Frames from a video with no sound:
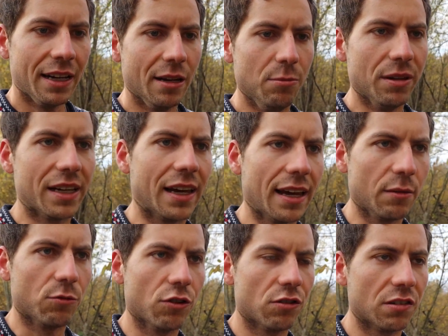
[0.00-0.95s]
and
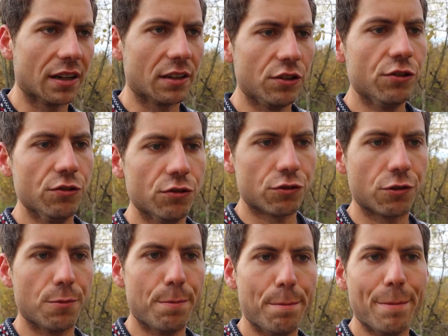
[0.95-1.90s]
became just a
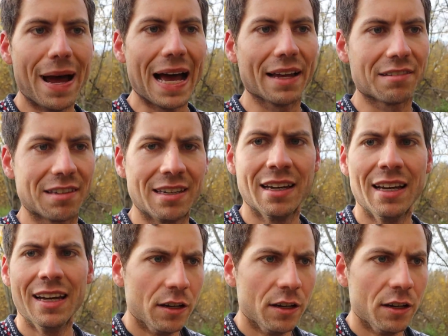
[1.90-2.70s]
huge mess.